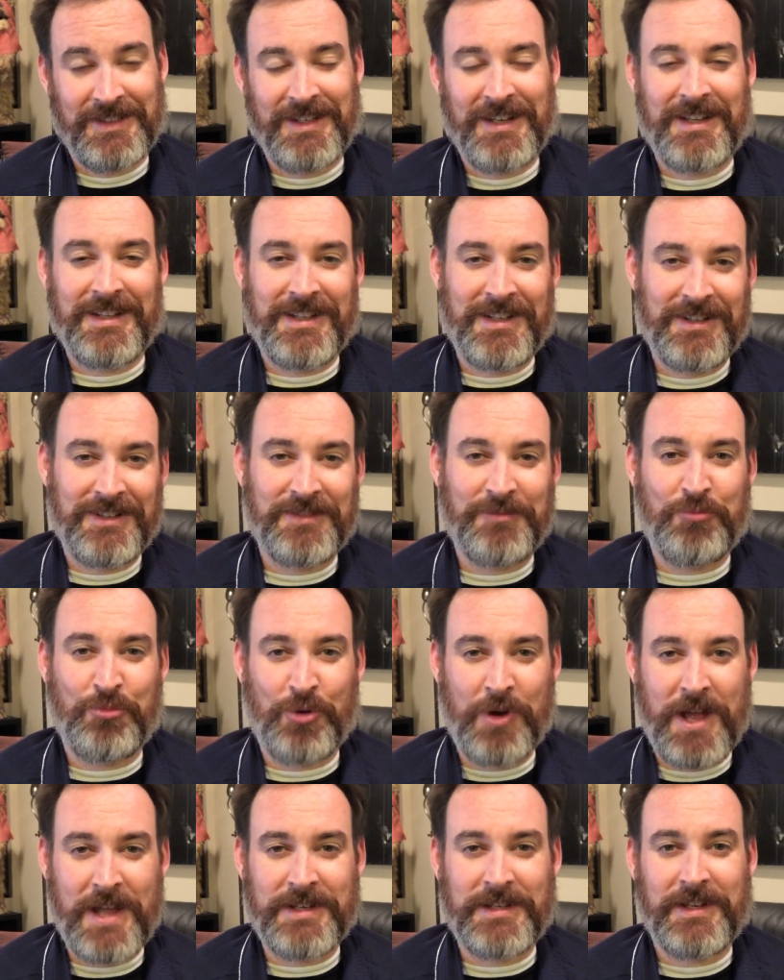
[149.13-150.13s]
And there's
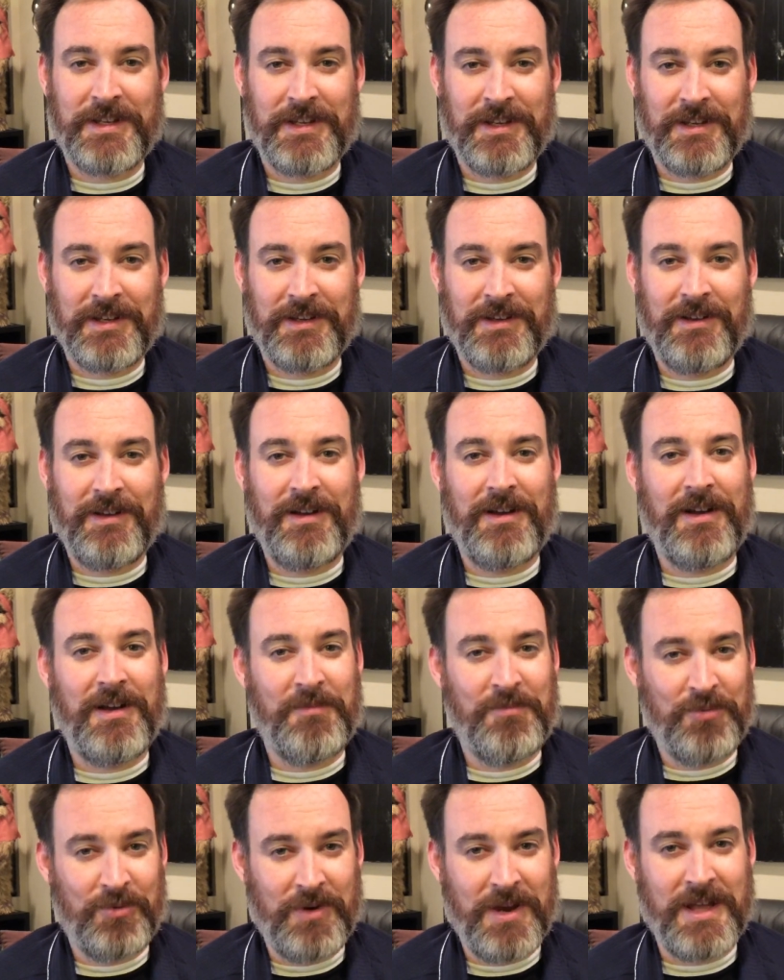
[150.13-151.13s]
Brett.
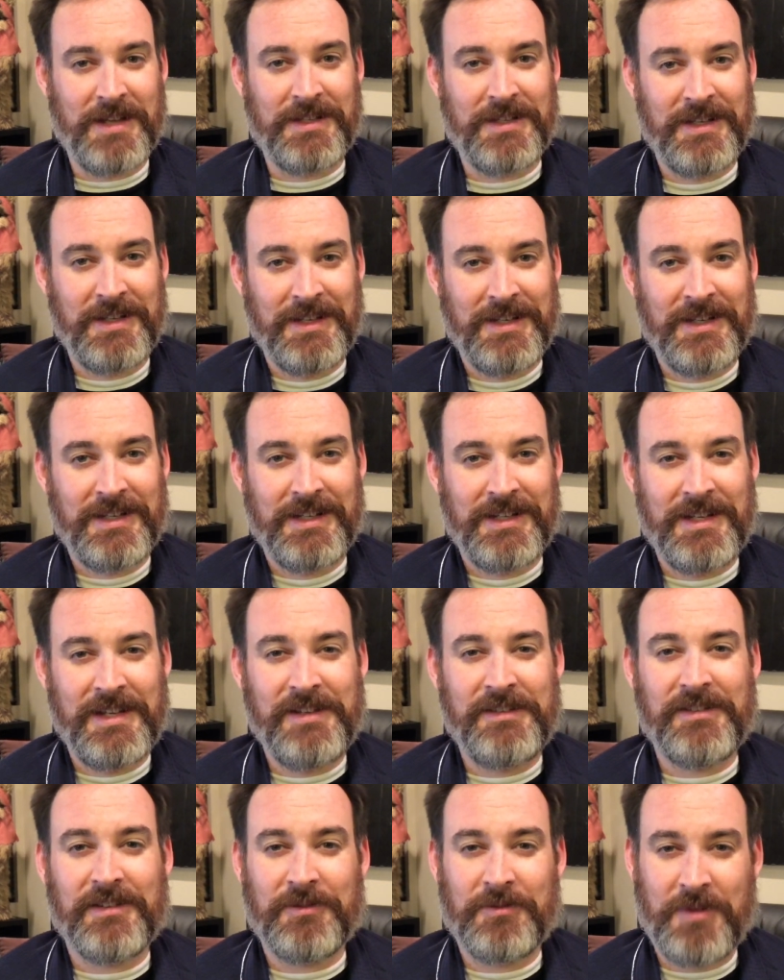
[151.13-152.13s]
Brett,
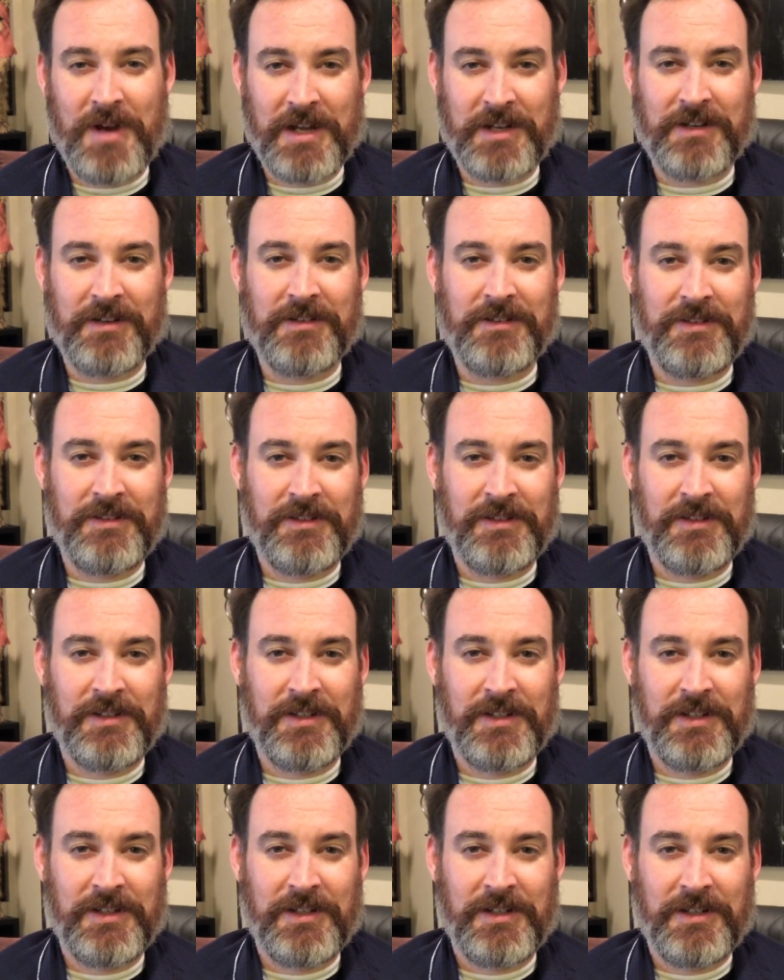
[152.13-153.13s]
he's in records.
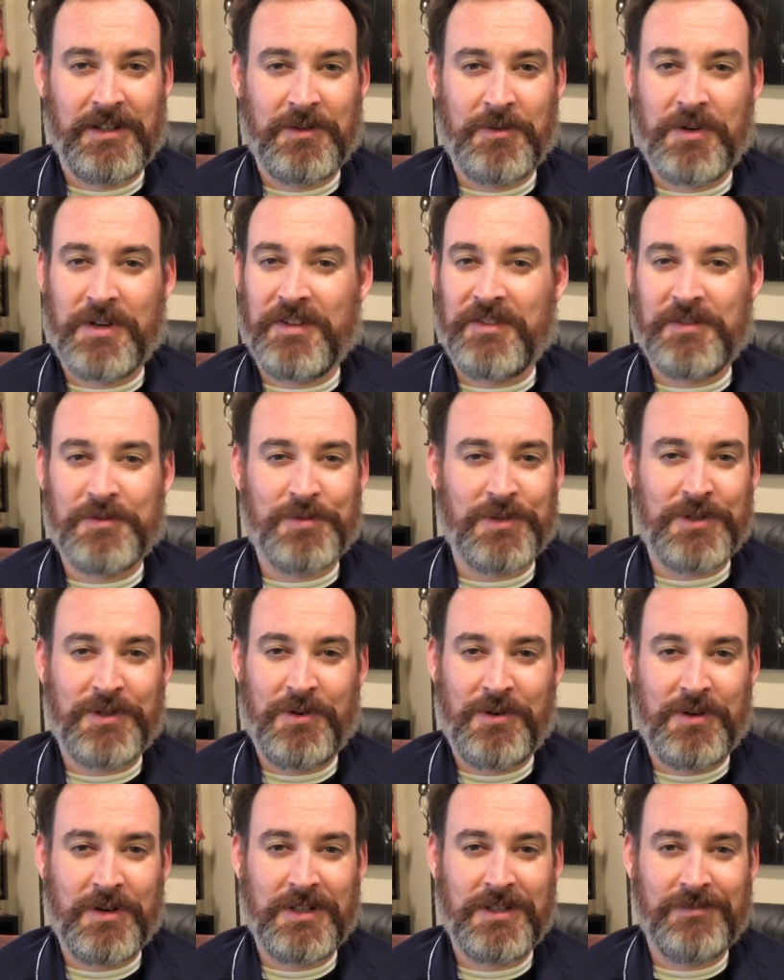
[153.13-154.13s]
What does he
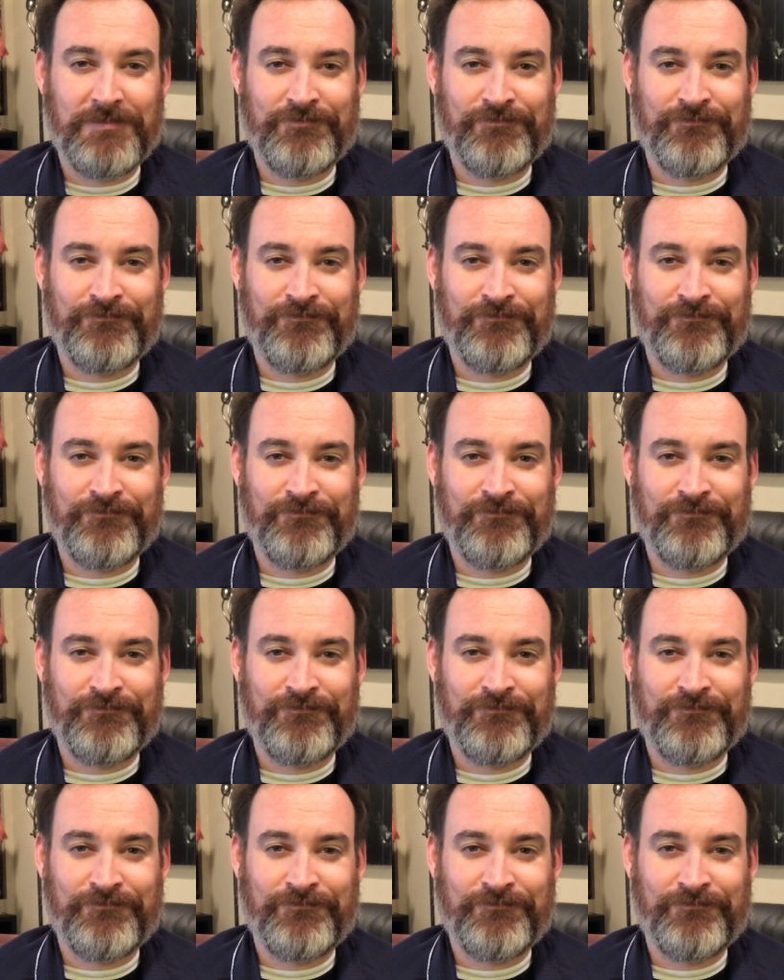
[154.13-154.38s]
record?